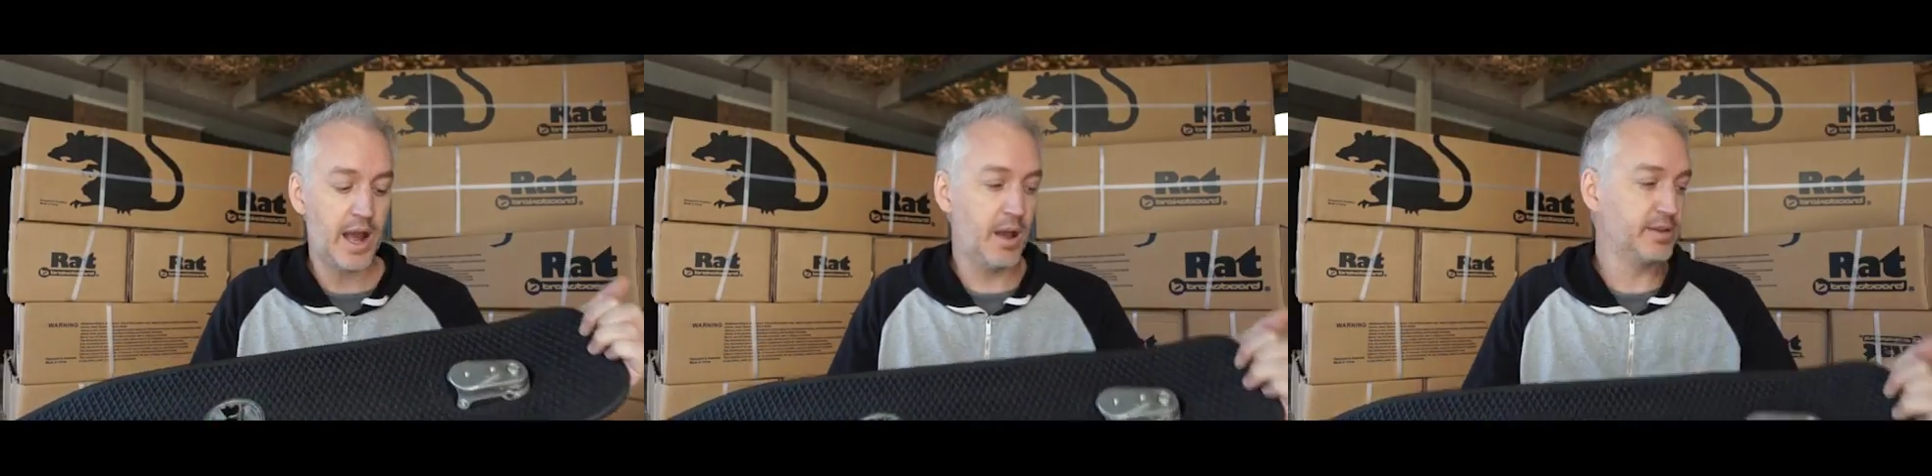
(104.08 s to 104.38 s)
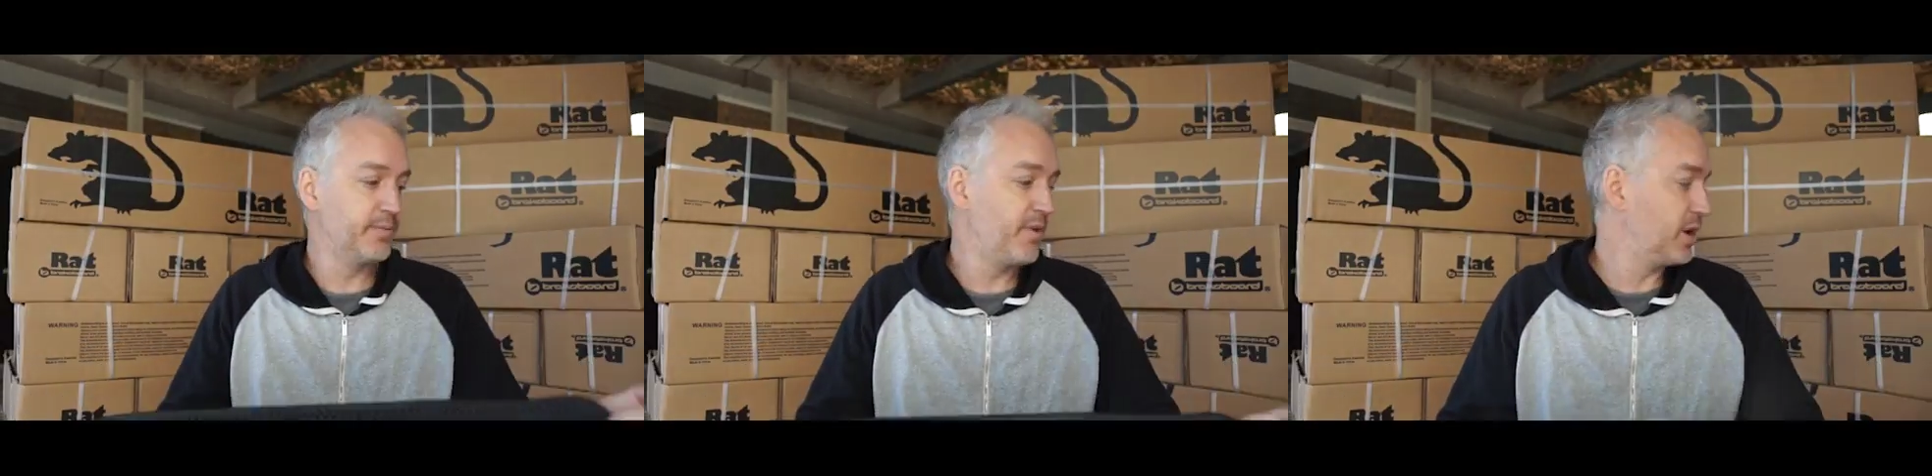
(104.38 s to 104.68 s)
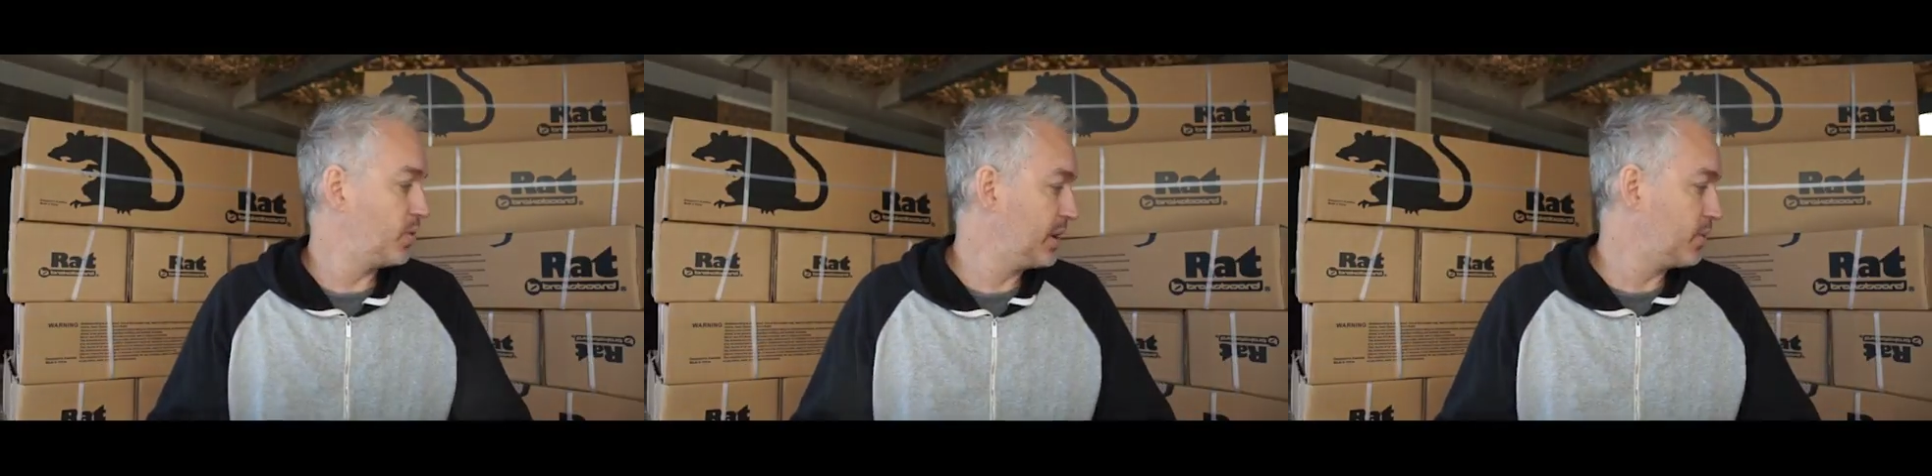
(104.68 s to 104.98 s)
Some very
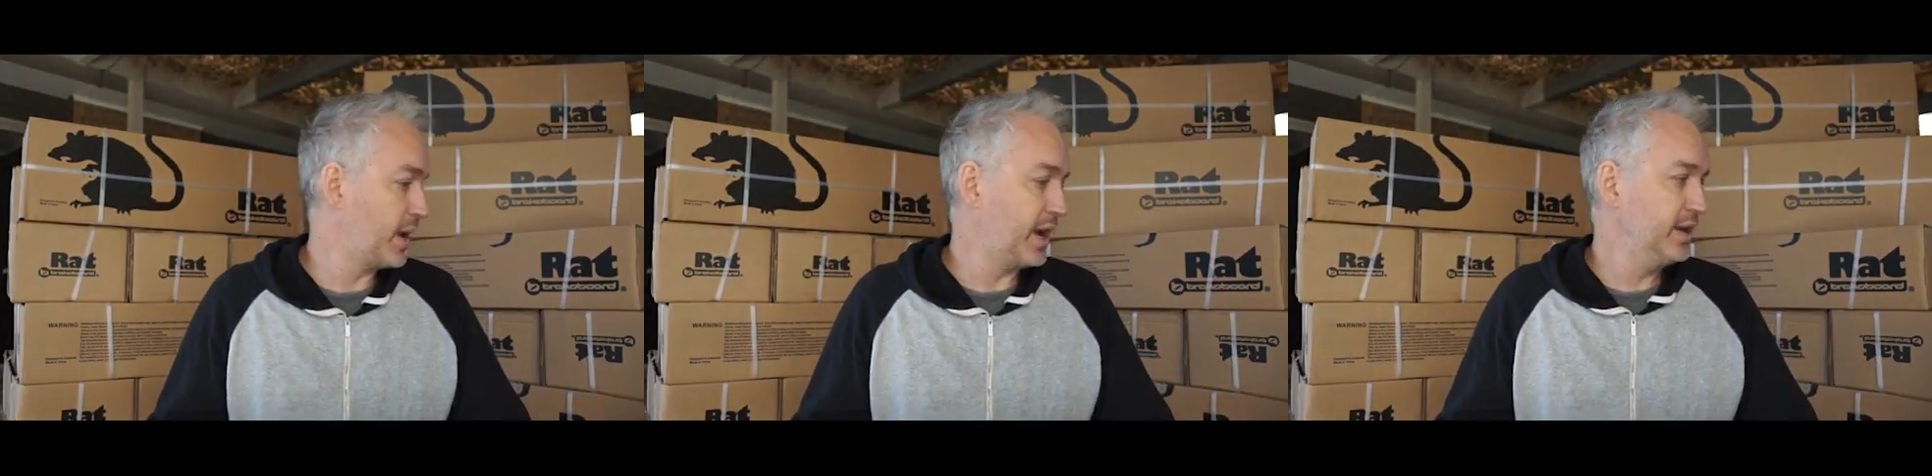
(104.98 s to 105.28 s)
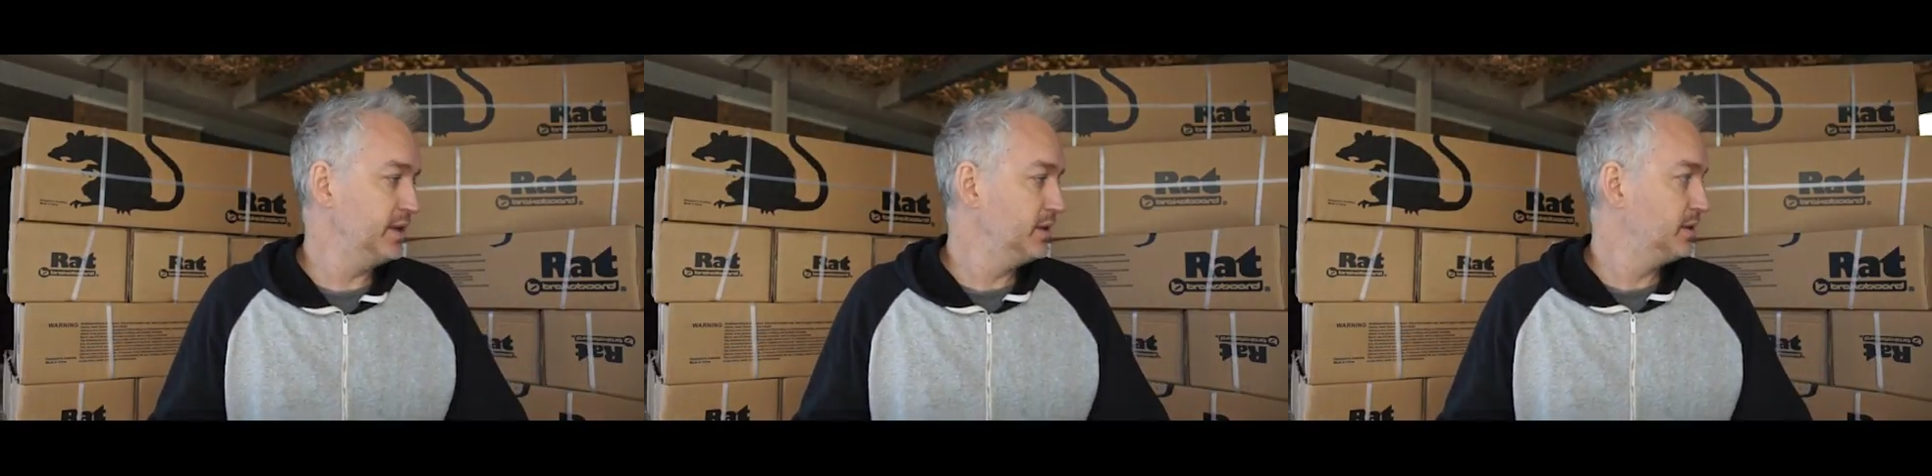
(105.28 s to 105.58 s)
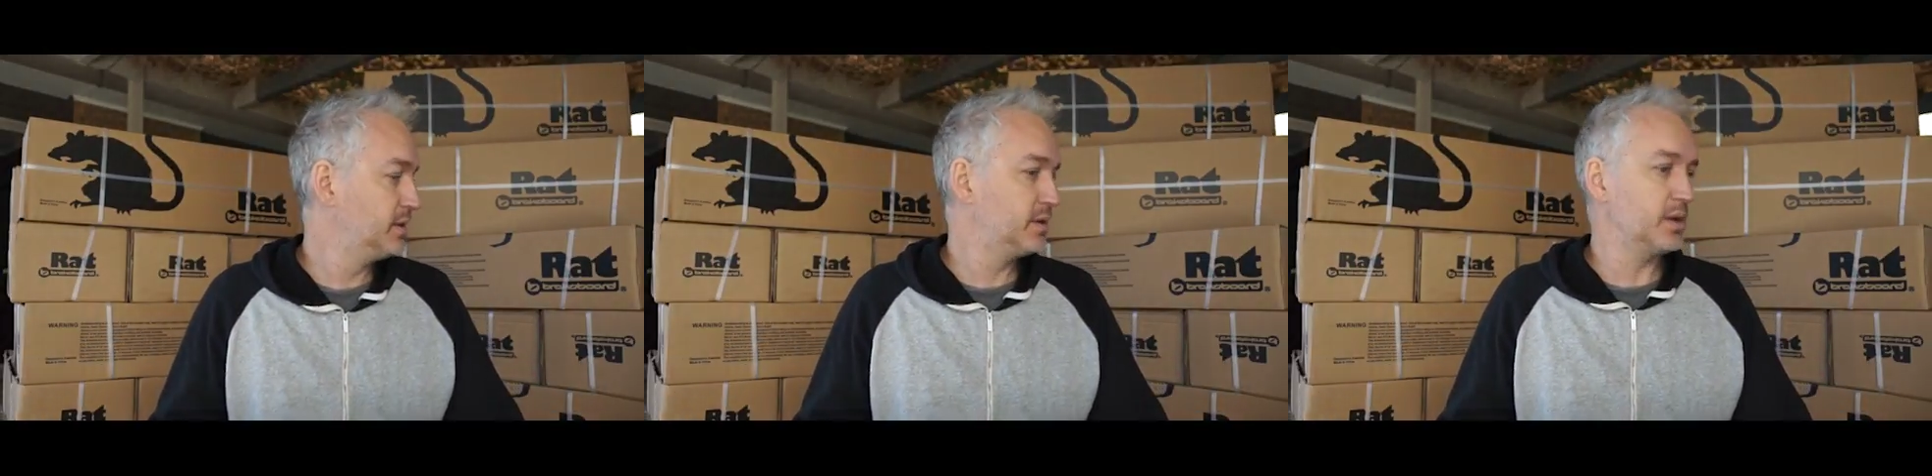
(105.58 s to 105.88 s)
quick ways.